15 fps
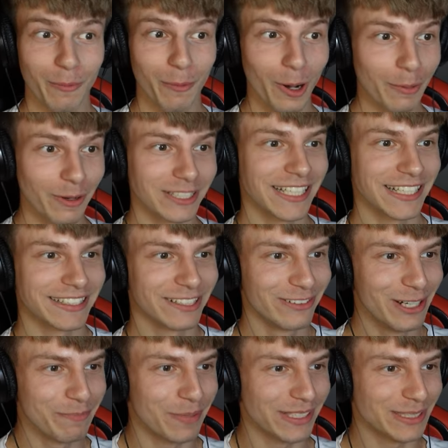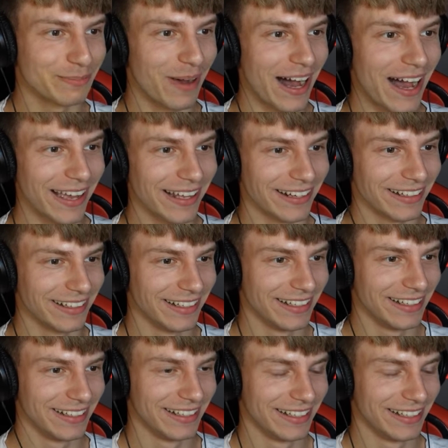What was that creepy smile?